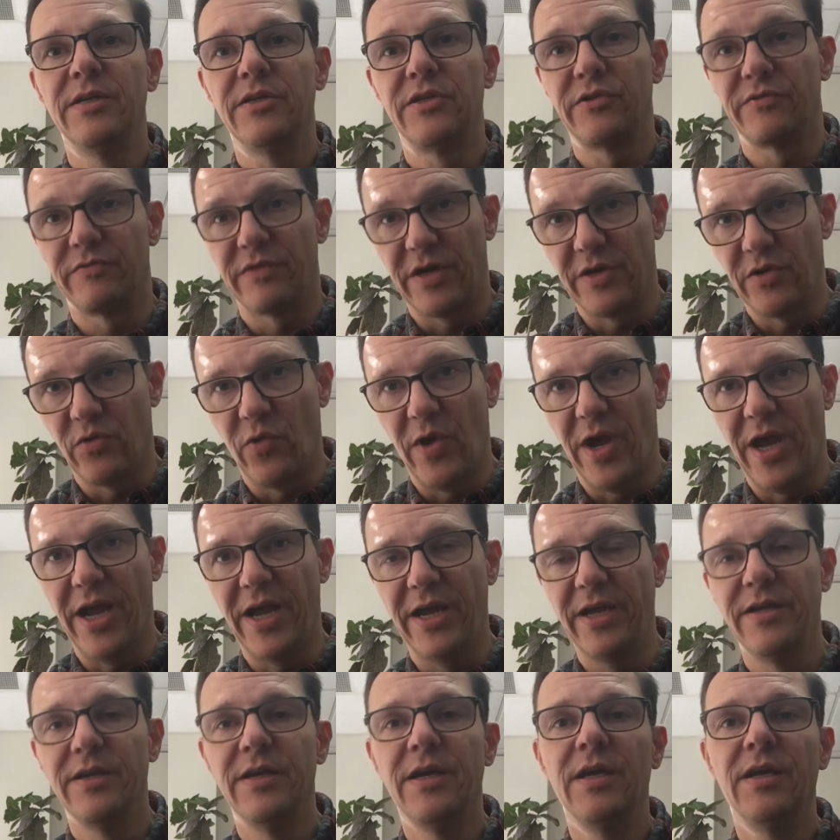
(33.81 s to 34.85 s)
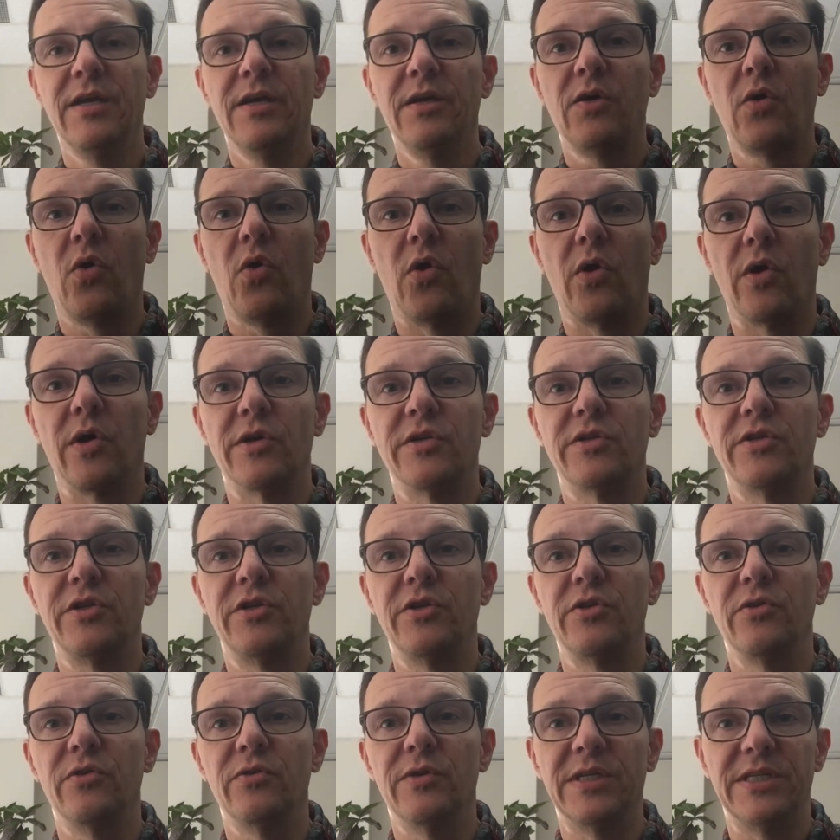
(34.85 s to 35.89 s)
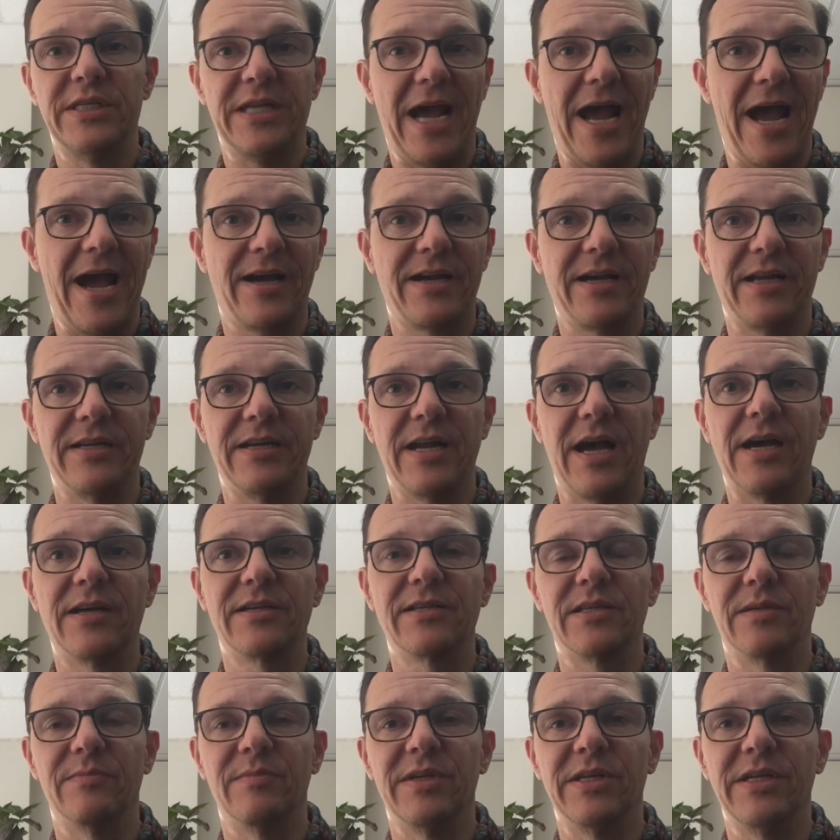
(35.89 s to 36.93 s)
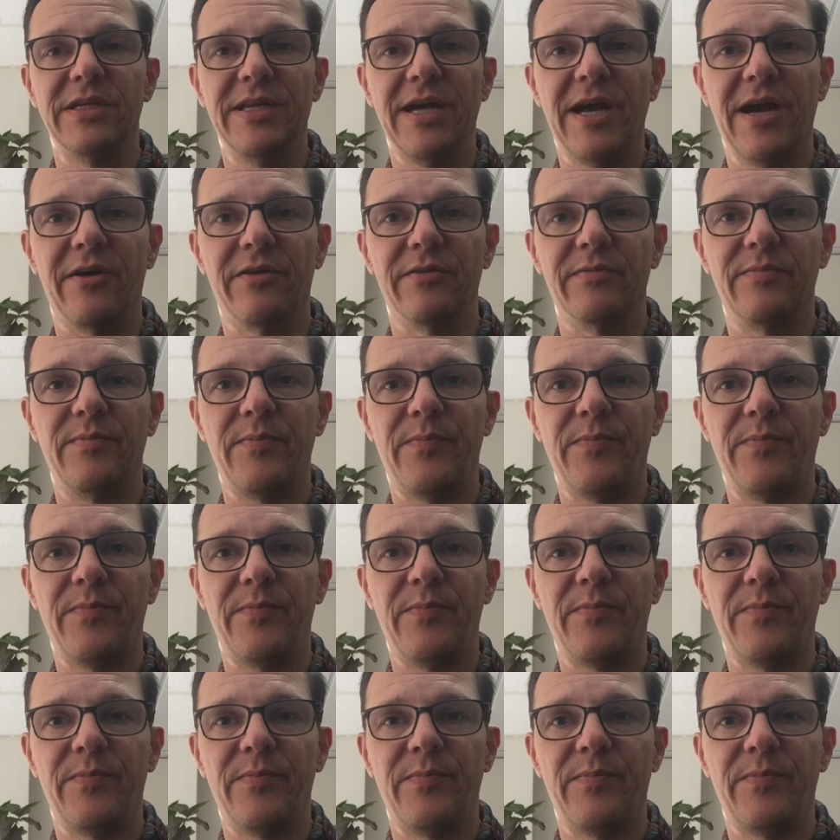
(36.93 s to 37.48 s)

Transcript: to run away, or to attack and knock somebody down.